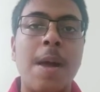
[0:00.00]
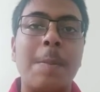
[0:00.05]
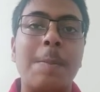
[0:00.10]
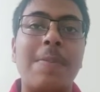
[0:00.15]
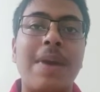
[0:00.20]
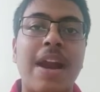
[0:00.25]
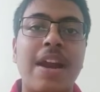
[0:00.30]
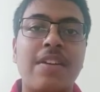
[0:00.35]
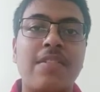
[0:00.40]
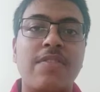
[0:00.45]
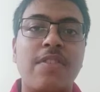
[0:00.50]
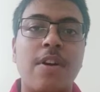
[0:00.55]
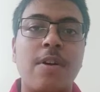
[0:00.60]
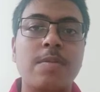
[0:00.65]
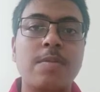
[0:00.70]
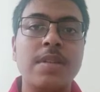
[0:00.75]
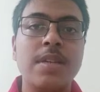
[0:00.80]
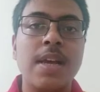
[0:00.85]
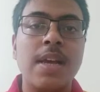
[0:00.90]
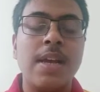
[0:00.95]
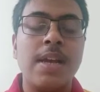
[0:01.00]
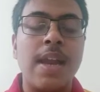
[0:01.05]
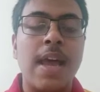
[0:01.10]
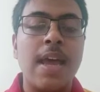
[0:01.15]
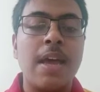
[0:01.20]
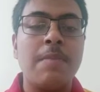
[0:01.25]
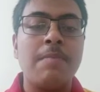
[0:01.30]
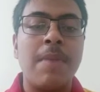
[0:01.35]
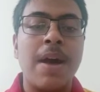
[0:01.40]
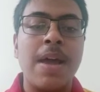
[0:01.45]
Platforms
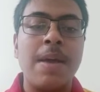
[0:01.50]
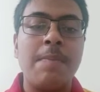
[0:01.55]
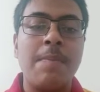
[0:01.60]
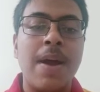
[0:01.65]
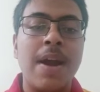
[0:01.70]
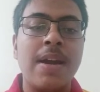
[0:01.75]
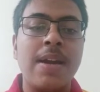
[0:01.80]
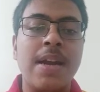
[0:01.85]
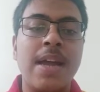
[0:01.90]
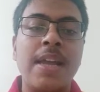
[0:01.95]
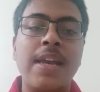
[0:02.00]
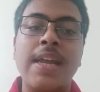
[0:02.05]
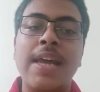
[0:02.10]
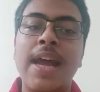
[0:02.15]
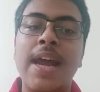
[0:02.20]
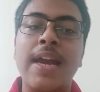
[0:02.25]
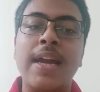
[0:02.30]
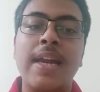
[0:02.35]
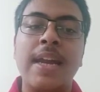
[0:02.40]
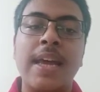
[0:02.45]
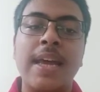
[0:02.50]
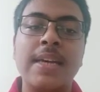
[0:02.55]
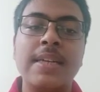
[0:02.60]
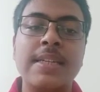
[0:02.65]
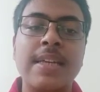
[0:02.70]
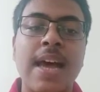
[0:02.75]
like MyPat and AITS